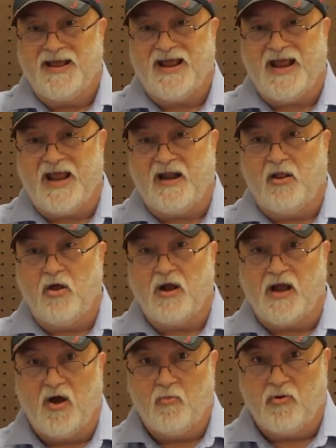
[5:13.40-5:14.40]

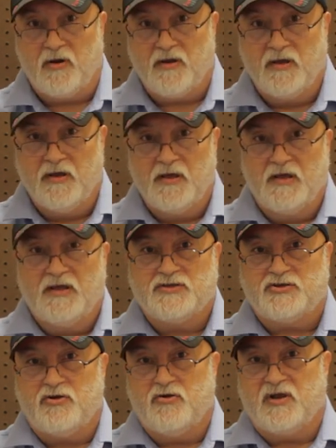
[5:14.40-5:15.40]
analog output.
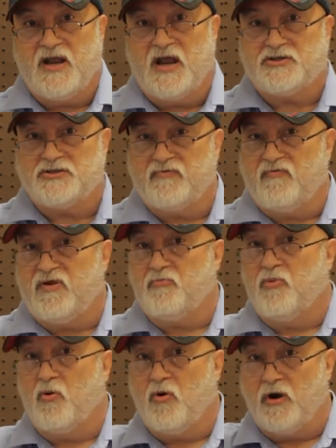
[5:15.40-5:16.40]
So you can actually
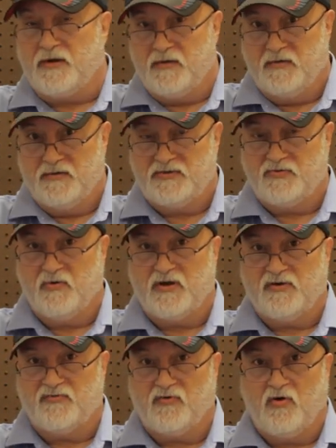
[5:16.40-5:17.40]
report to a
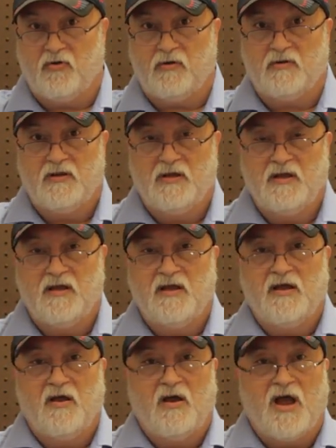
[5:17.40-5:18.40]
control
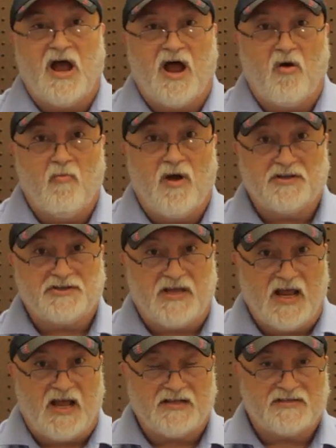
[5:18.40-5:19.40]
how much
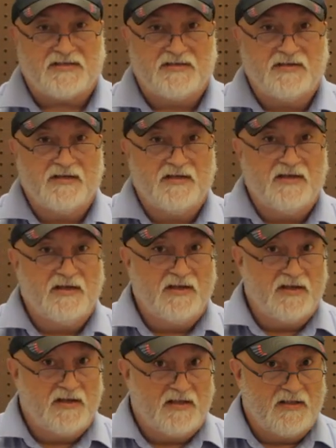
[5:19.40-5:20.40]
gas
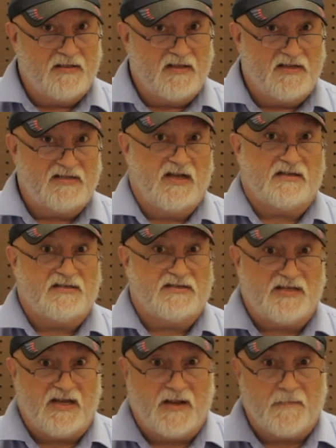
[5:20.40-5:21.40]
the detector's
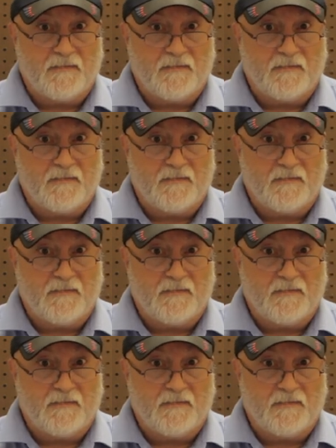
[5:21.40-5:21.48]
seeing.